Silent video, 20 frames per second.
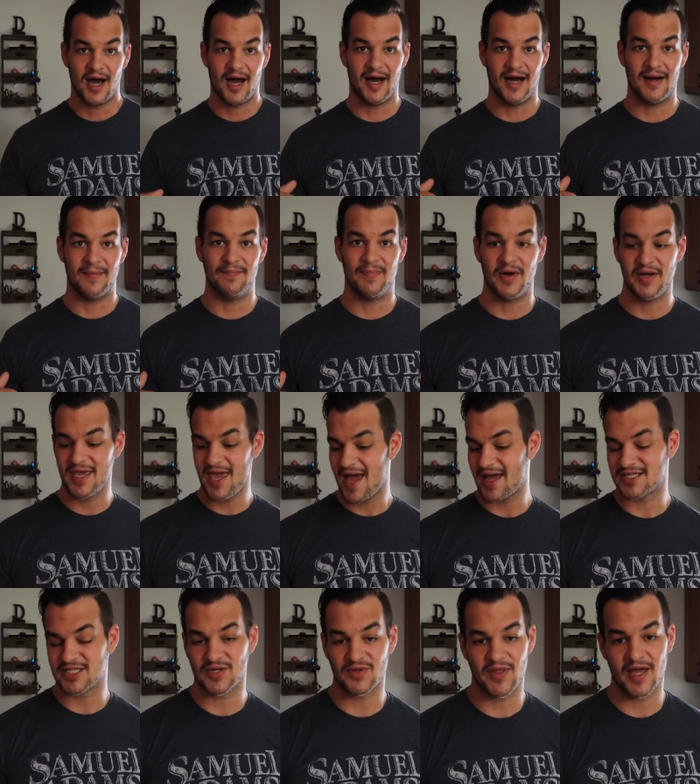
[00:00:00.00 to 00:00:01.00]
Um, but
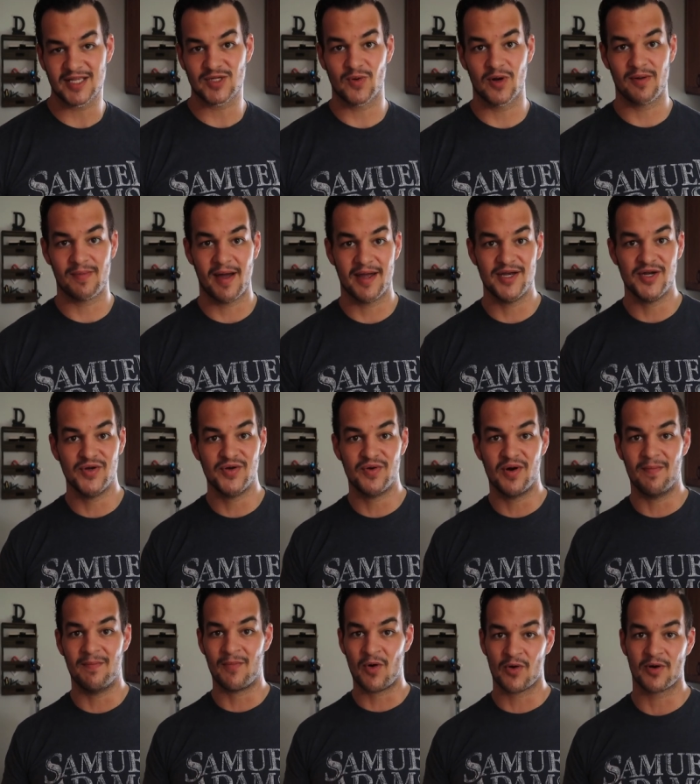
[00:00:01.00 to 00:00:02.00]
yeah, so that's one of my
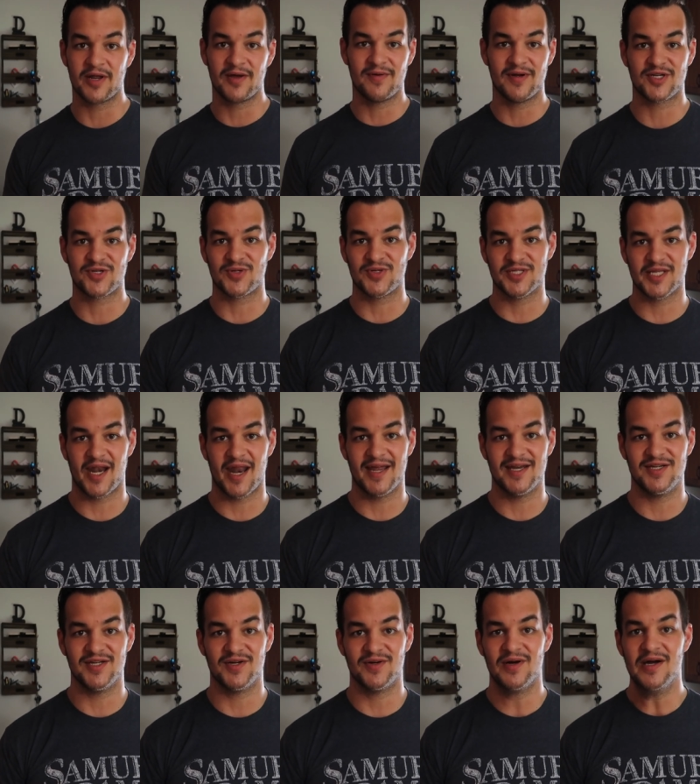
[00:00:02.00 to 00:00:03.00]
new morning rituals that
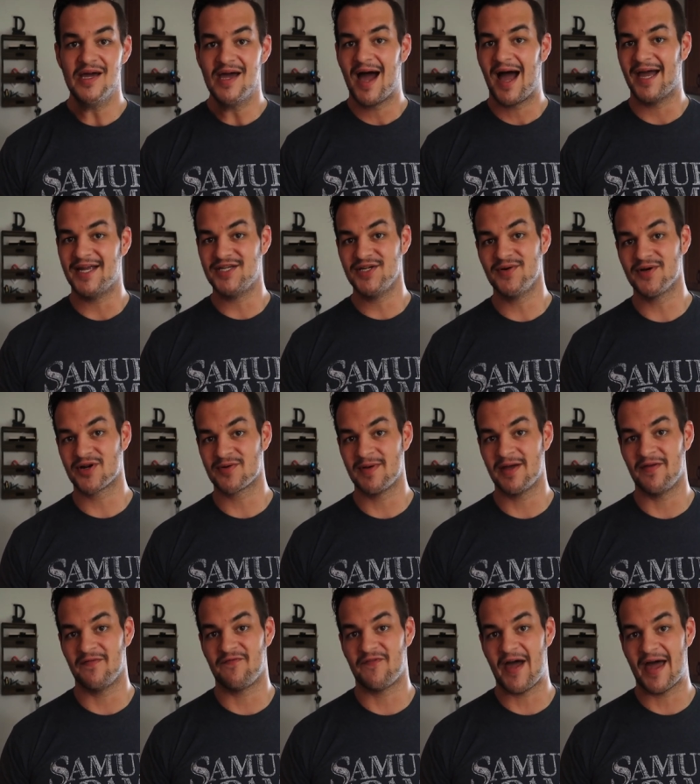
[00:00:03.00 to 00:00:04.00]
I do. I do
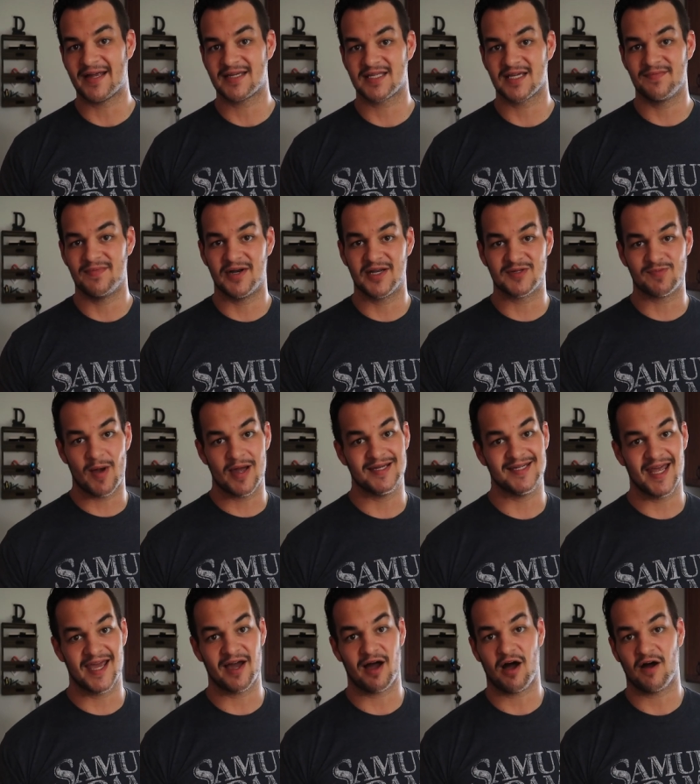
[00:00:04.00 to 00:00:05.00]
intermittent fasting, but it's my
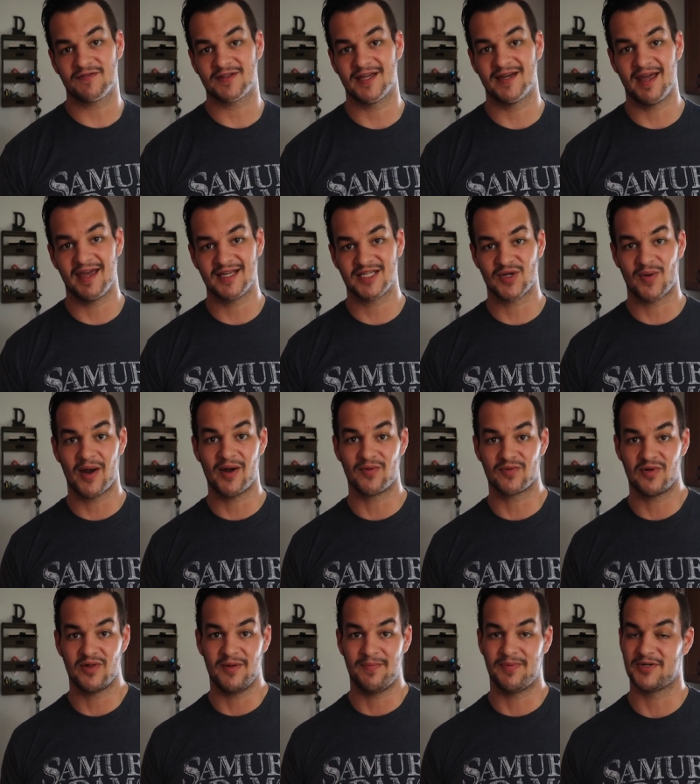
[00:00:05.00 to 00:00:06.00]
day off today, so I
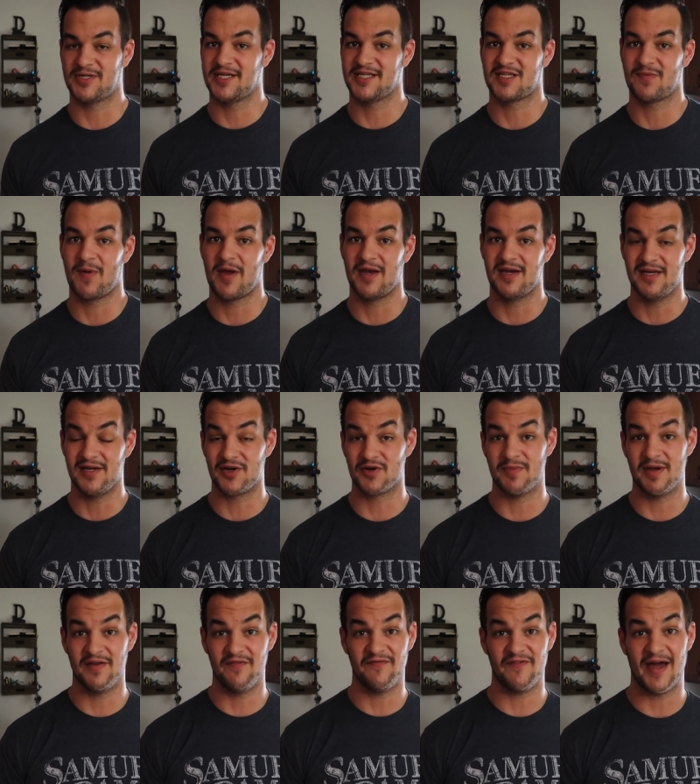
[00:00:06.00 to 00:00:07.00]
don't really participate in
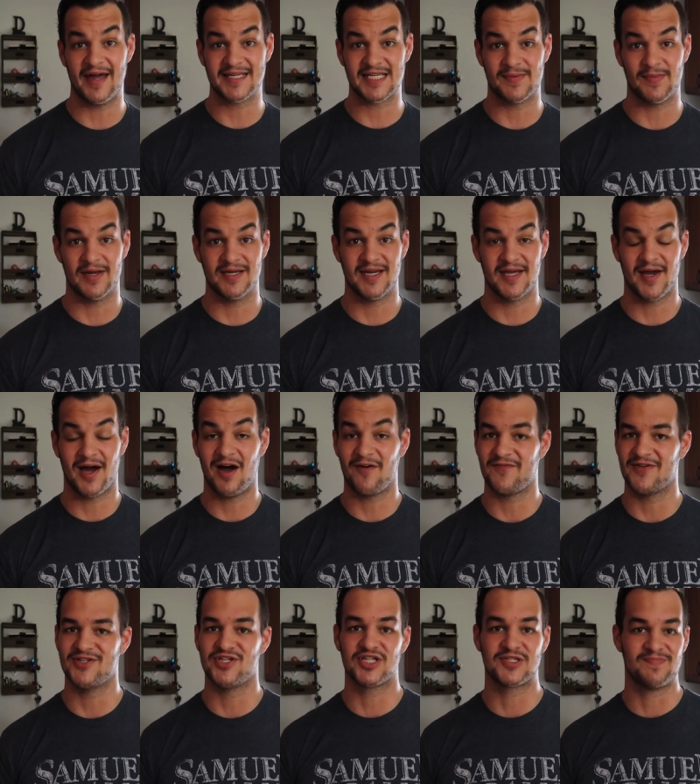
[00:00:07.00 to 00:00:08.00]
intermittent fasting my day
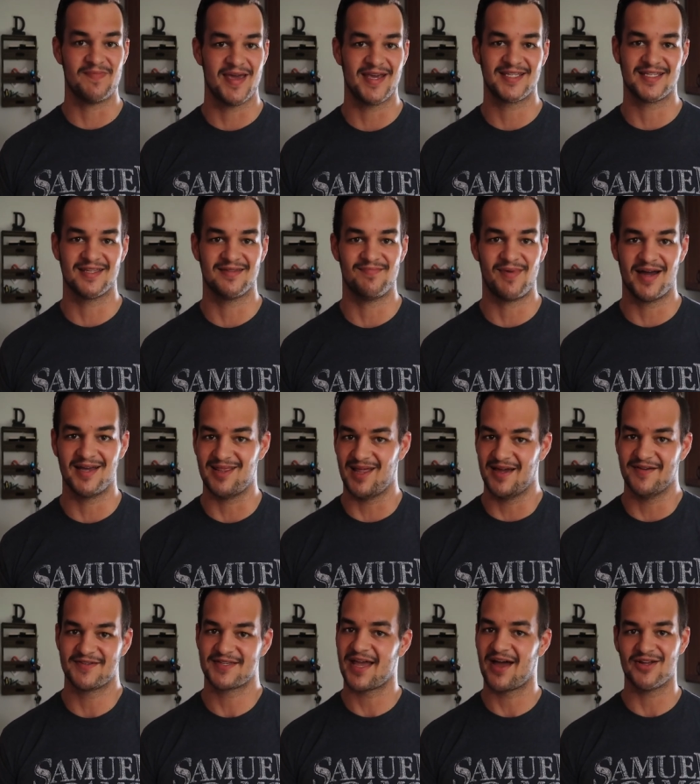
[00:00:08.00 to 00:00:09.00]
off. It just makes it my
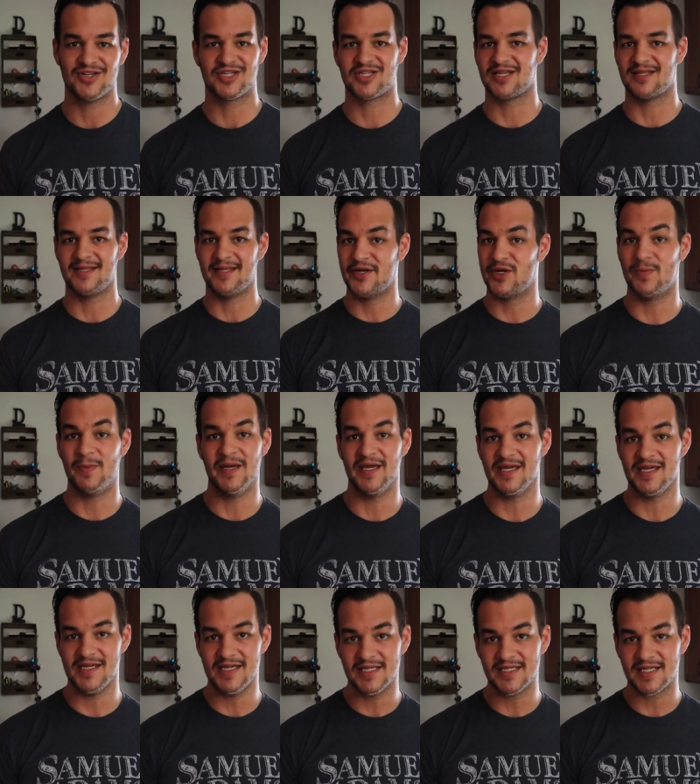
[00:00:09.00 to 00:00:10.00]
lifestyle just a little
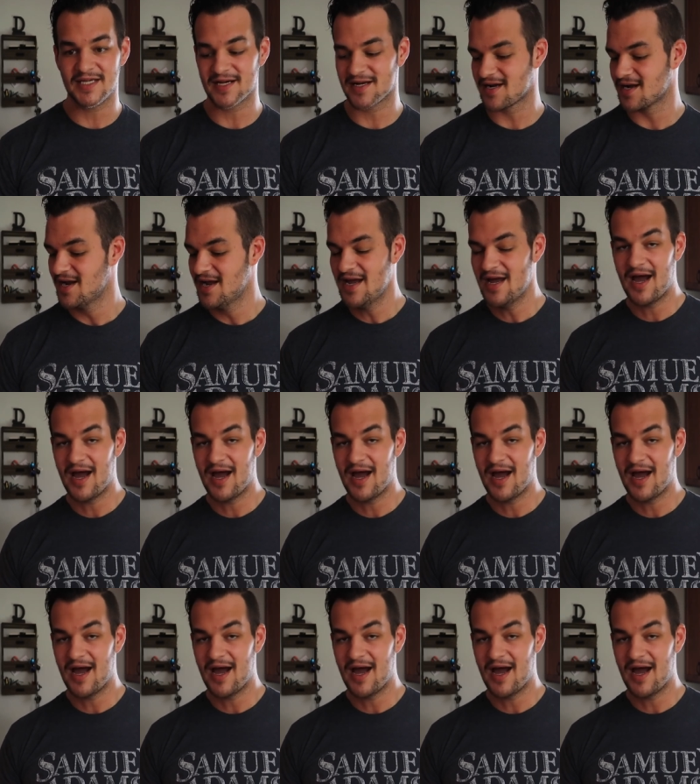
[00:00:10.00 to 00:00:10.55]
bit easier.